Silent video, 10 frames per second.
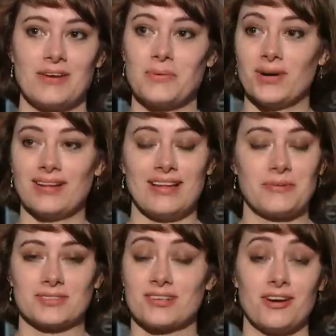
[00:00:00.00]
Well, I
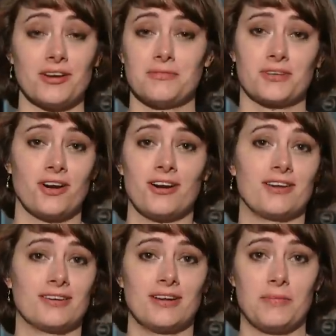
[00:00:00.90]
was caught off
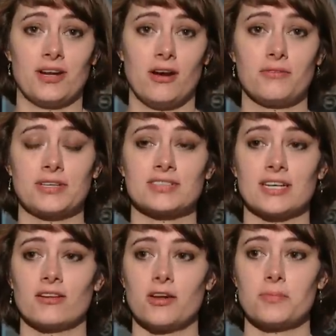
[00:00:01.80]
guard. I mean,
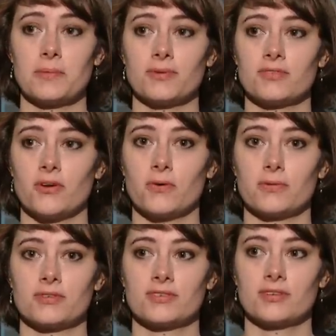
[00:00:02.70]
obviously, a lot of people
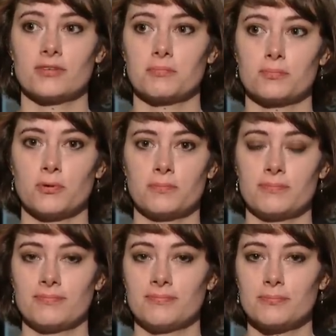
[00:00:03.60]
don't p
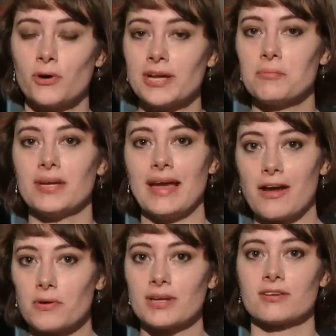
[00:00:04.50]
point me
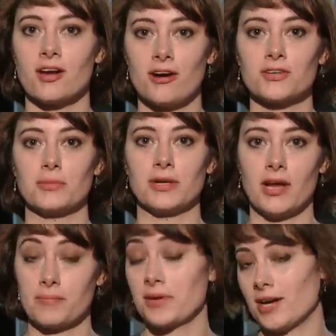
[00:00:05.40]
out and talk to me.
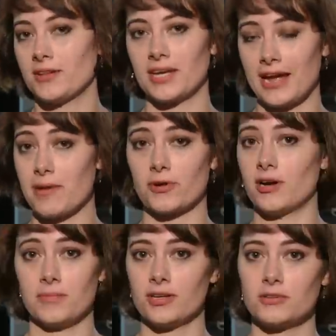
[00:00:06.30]
I'm behind the camera.
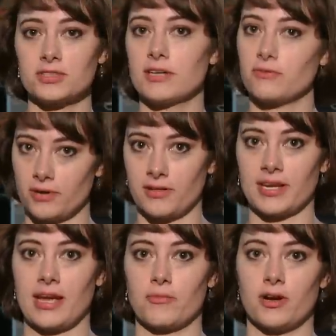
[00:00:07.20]
I'm not usually in front
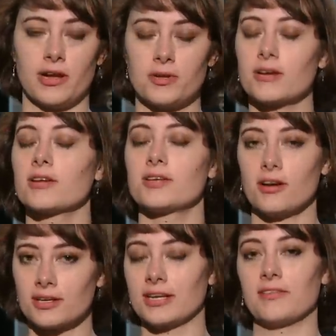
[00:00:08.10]
of the camera. I'm not
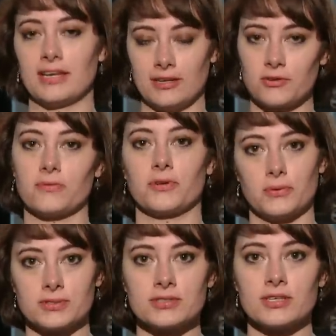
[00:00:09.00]
conducting the
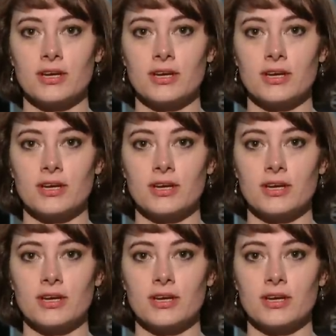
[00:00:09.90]
interviews.